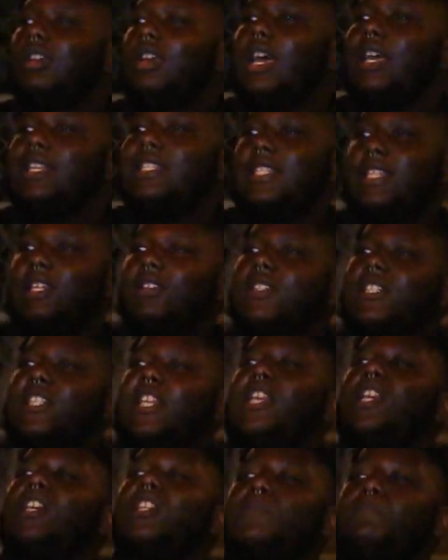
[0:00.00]
I still
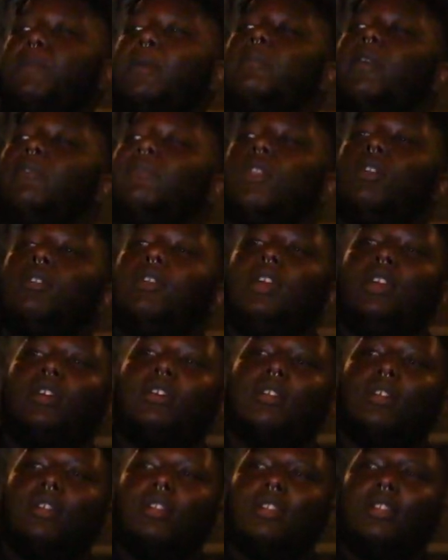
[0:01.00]
see your spirit floating
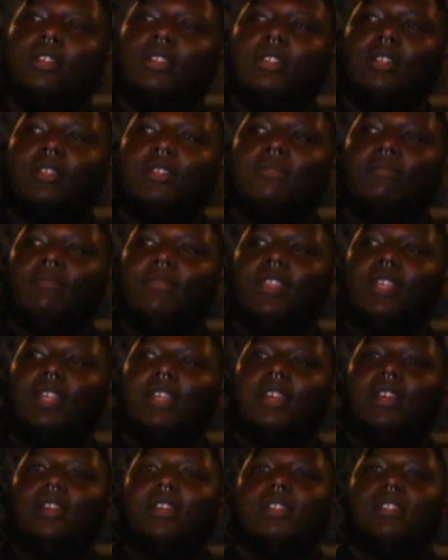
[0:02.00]
on,
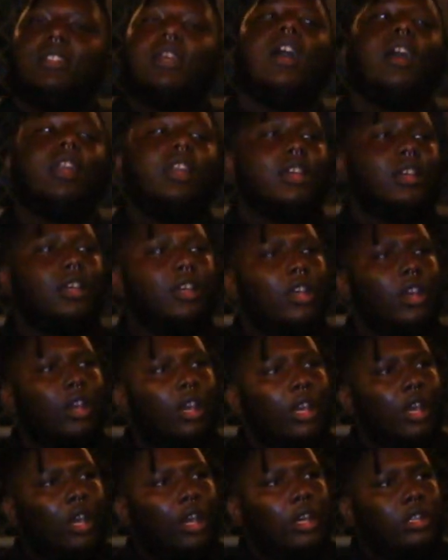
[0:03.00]
shining.
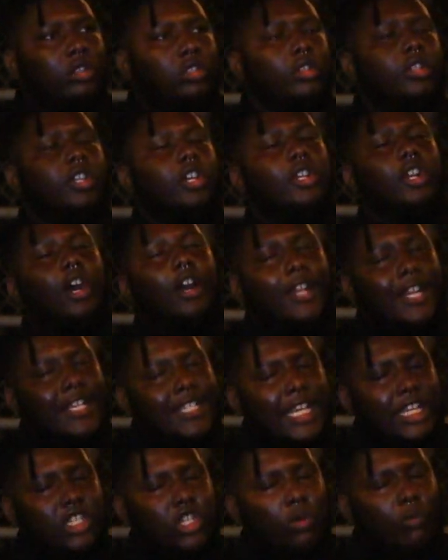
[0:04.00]
Through your
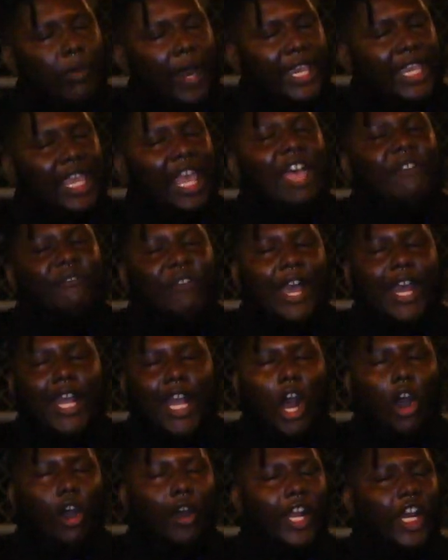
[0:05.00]
darkness at your wake,
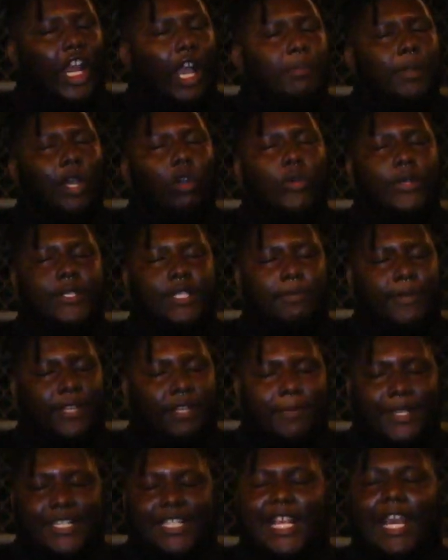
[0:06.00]
find it hard to come to grips with
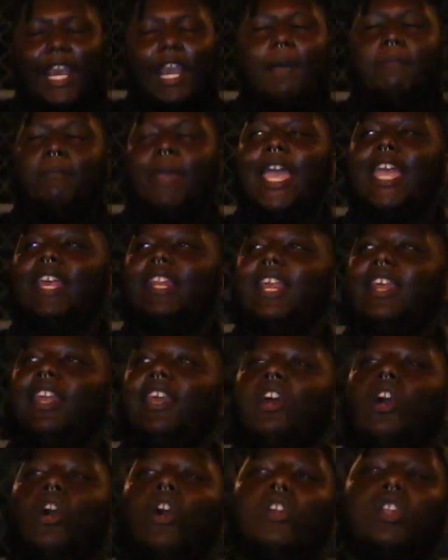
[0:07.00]
the mistake I made,
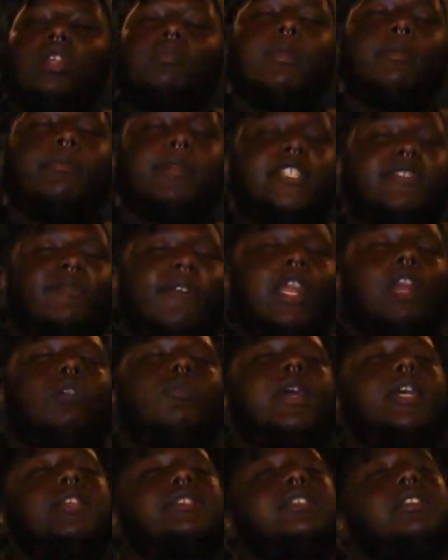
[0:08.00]
letting all the memories fade
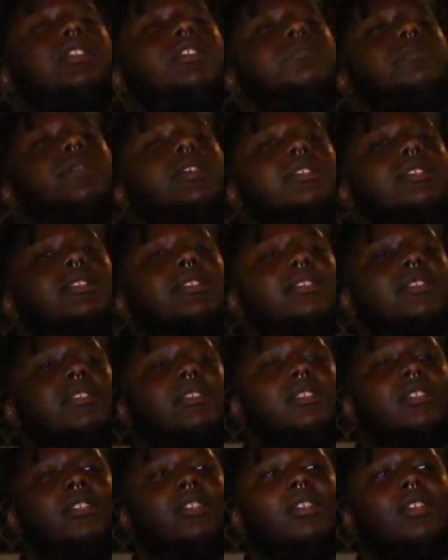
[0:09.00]
away into the
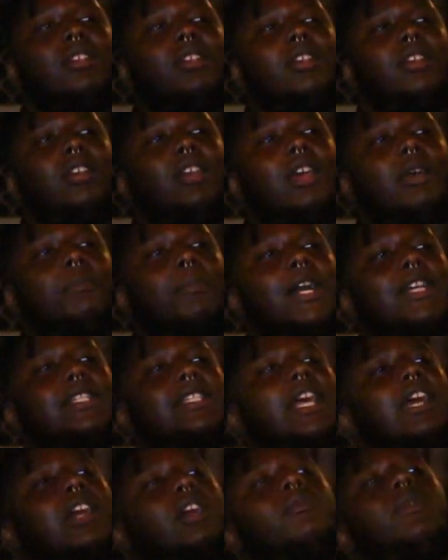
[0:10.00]
abyss. In my
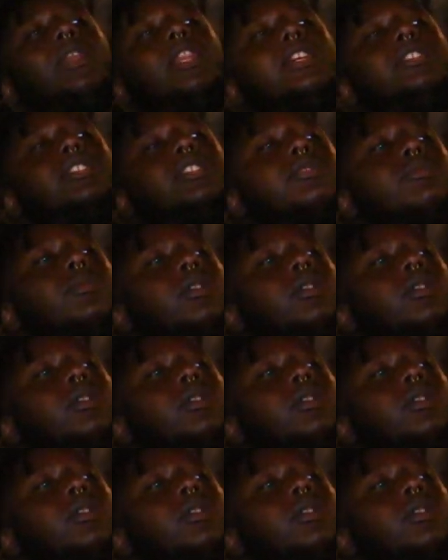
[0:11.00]
sacrilegious